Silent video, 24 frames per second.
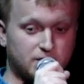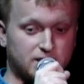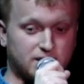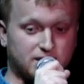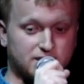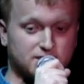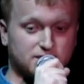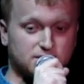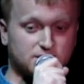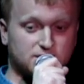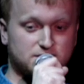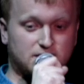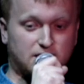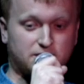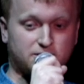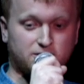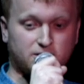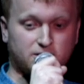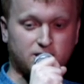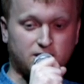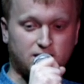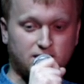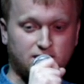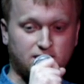because I
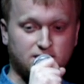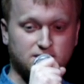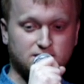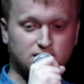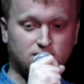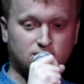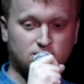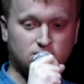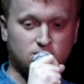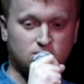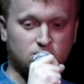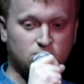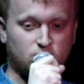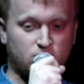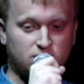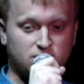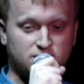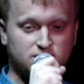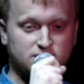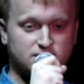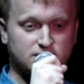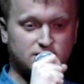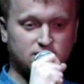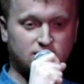really don't
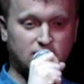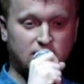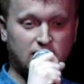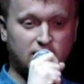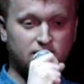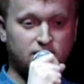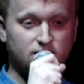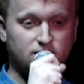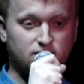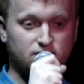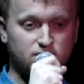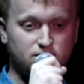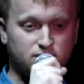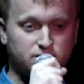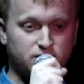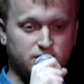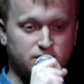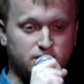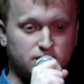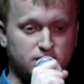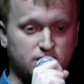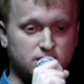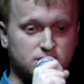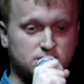want to live
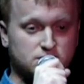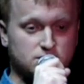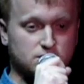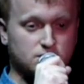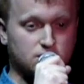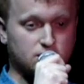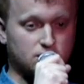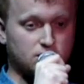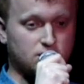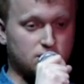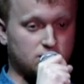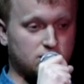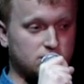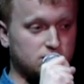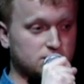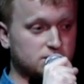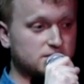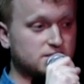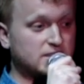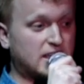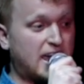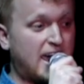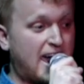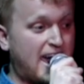in this
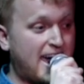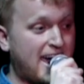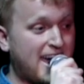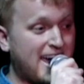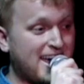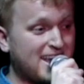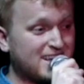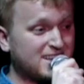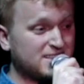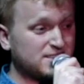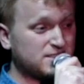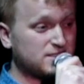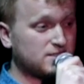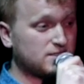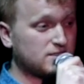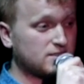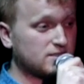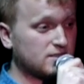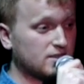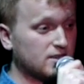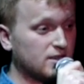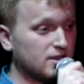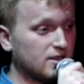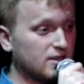girl's
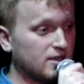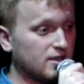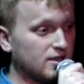ass.